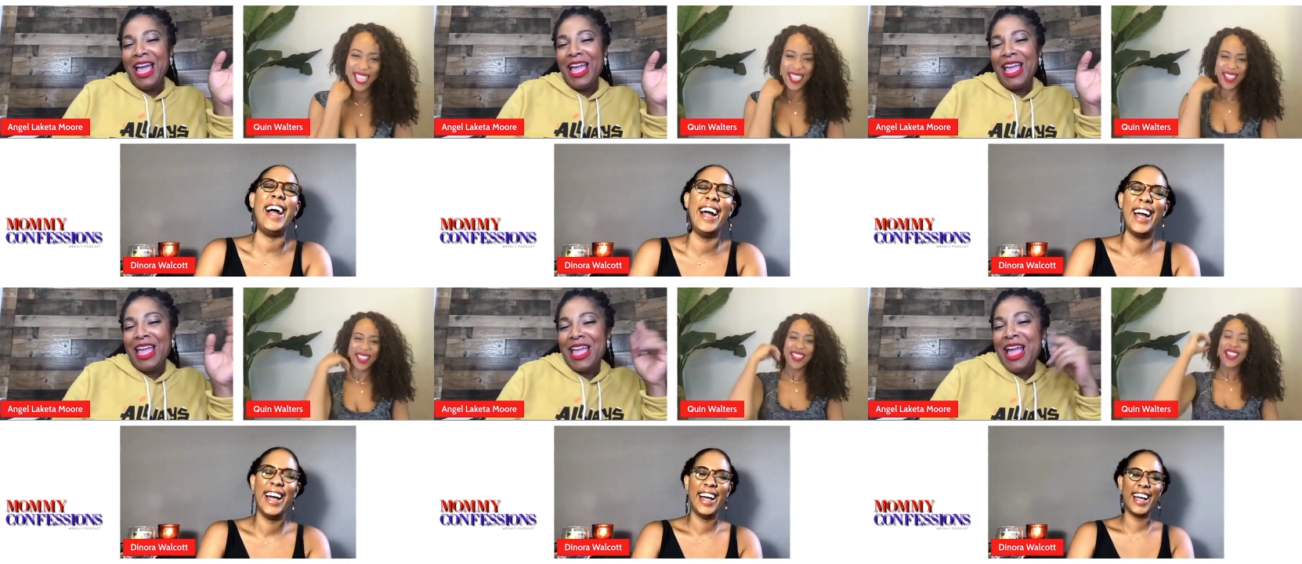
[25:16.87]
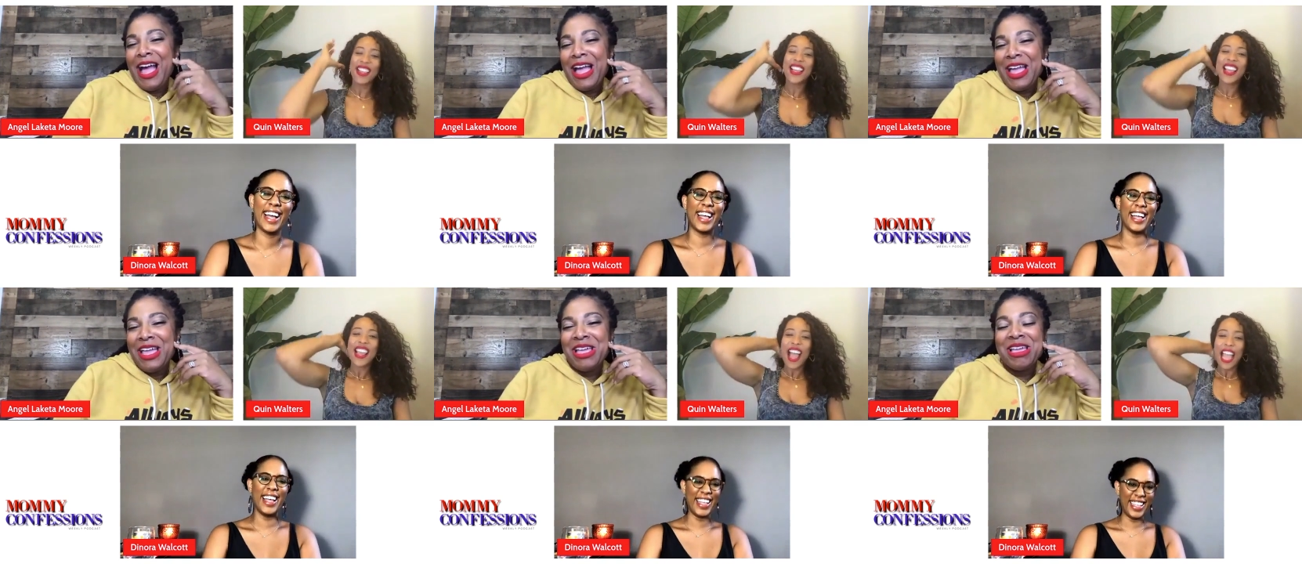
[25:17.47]
Speaker 1: hey,
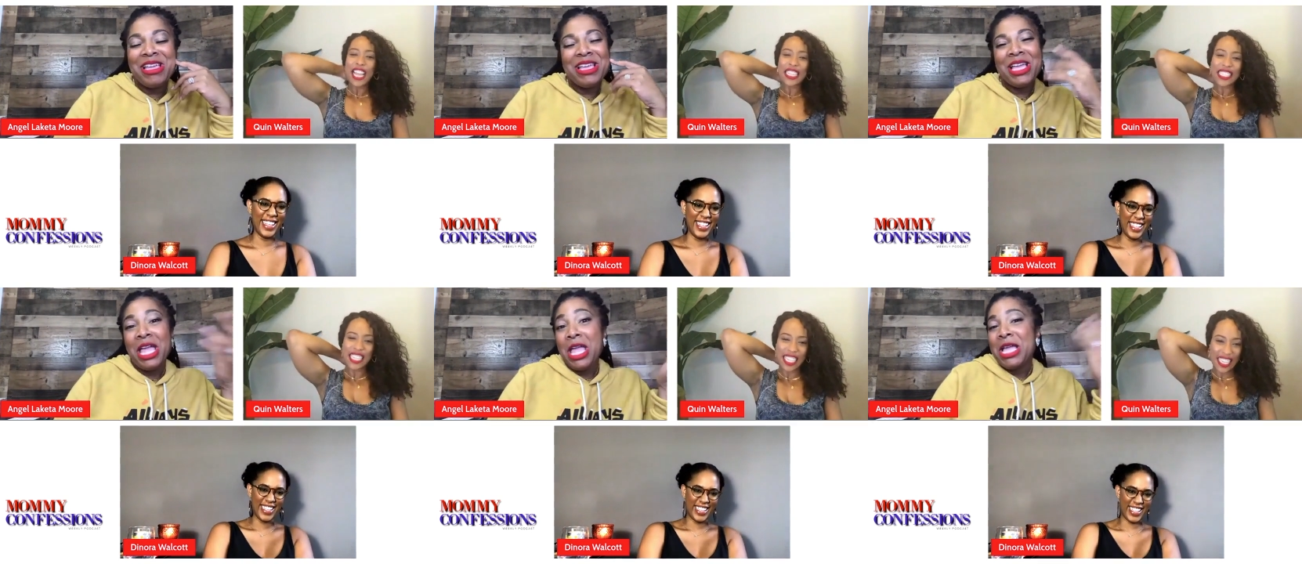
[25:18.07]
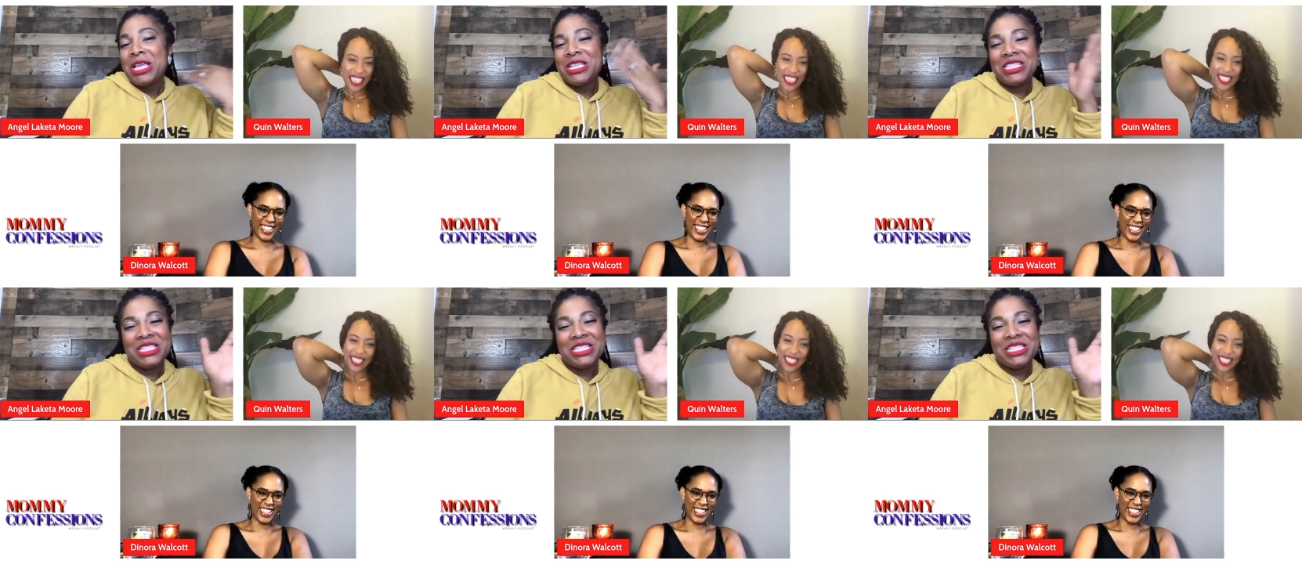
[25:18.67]
hey.